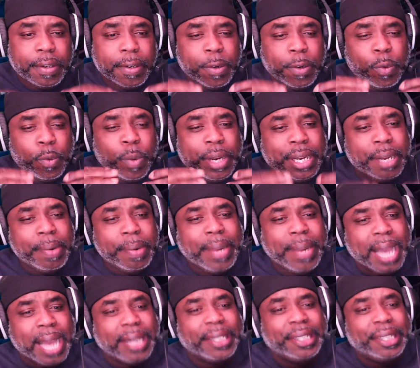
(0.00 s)
When you
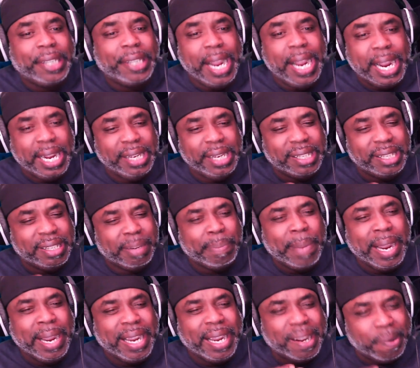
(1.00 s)
got a chance to
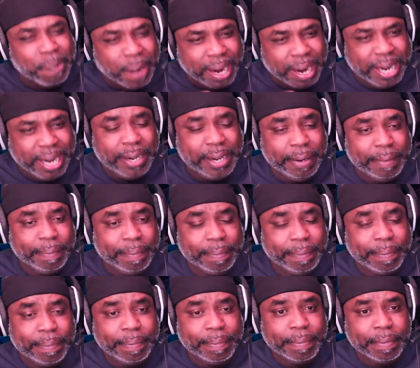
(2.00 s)
make it right,
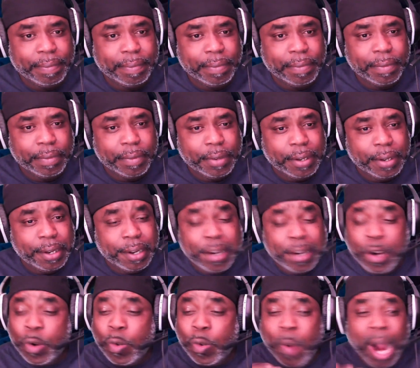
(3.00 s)

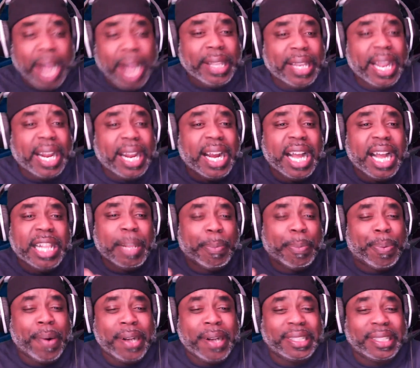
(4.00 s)
whether that other
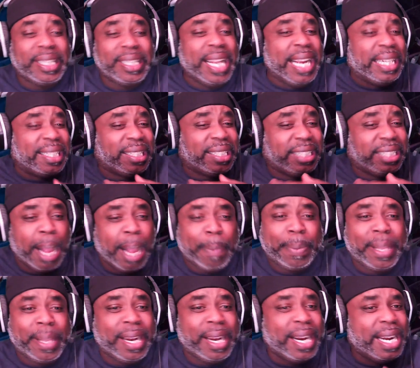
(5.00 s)
person
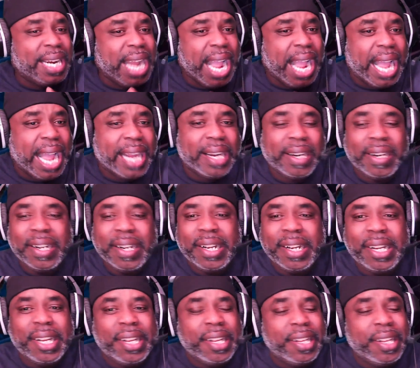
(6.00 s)
accepted or not,
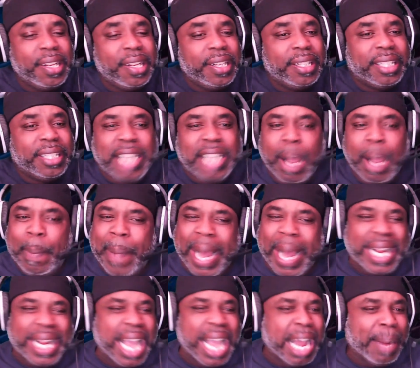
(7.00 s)
somebody
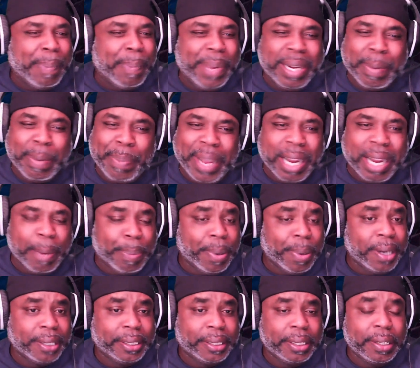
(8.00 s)
got to be the bigger
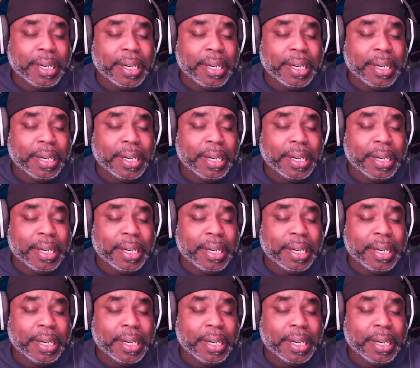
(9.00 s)
person.